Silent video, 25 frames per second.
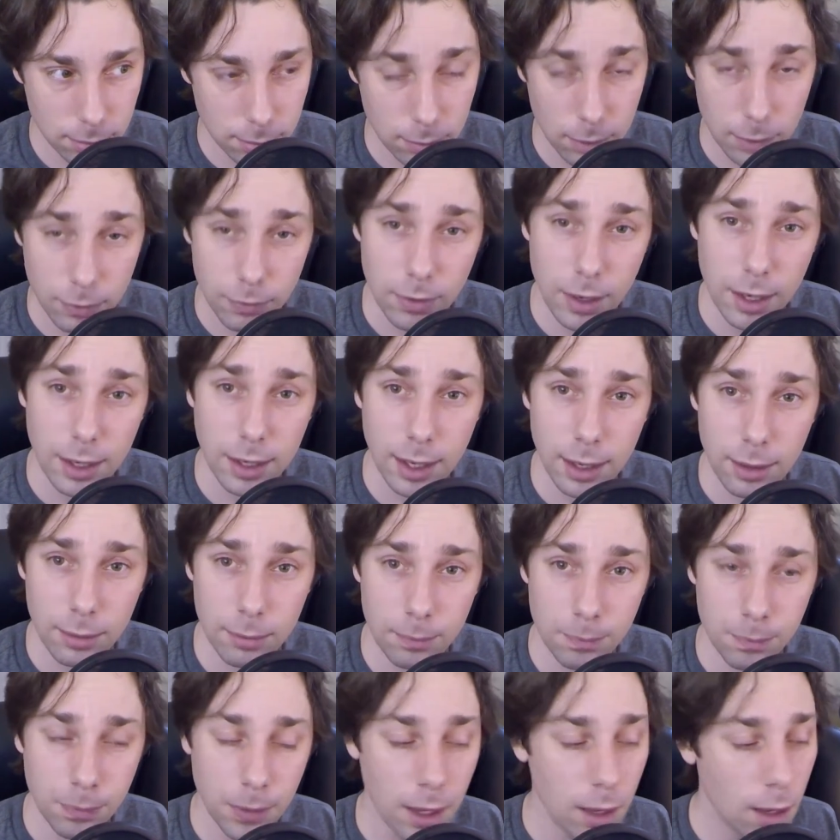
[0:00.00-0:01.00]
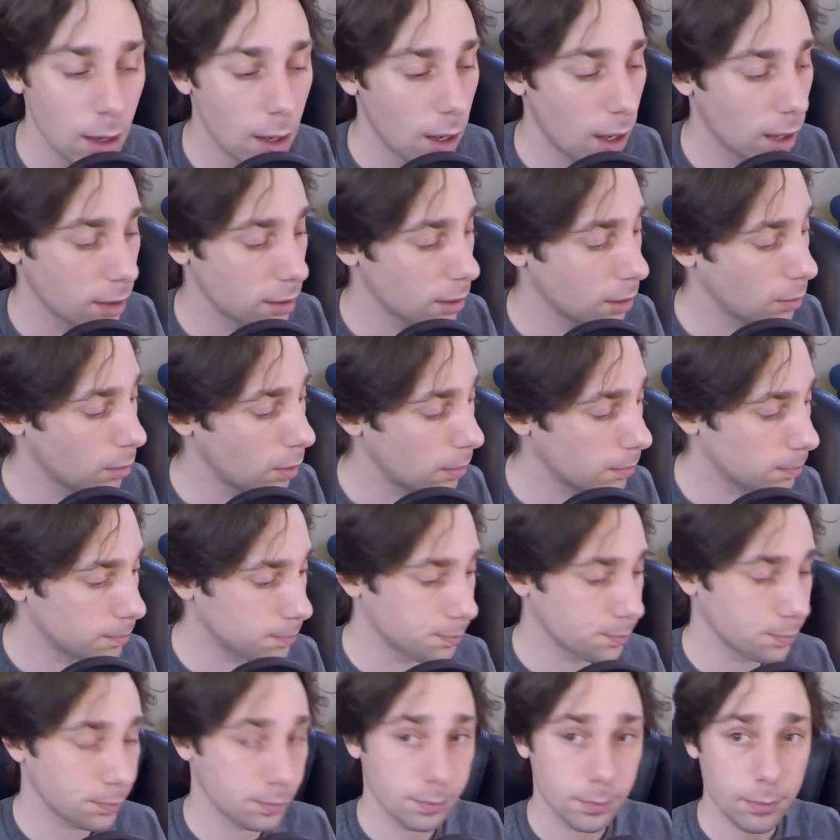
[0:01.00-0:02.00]
We'll find out. I'll tell you what,
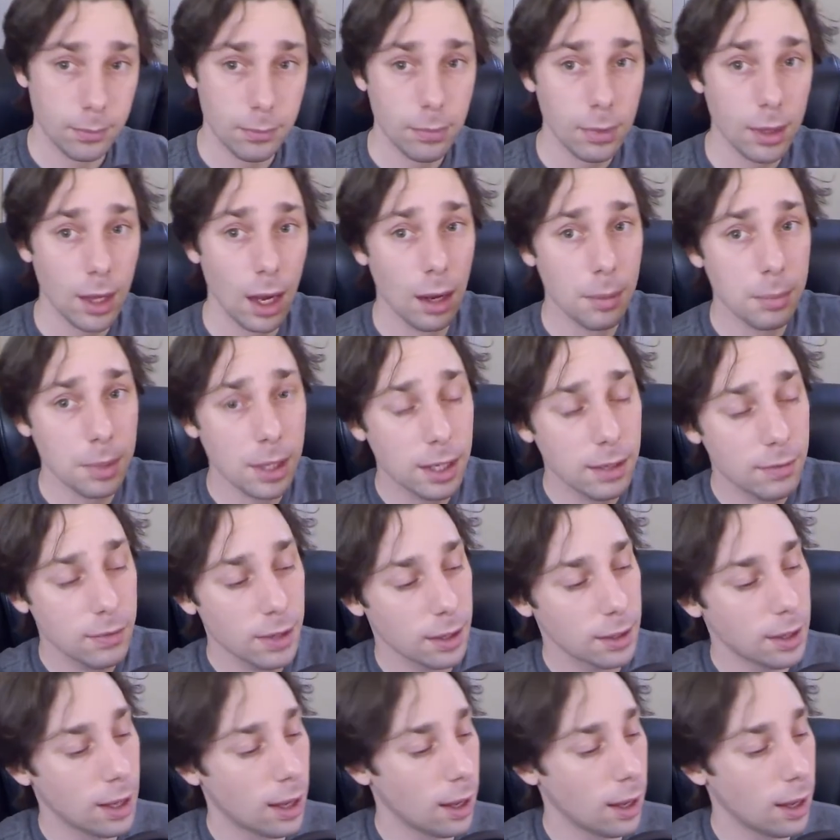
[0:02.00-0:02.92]
I'm going to leave that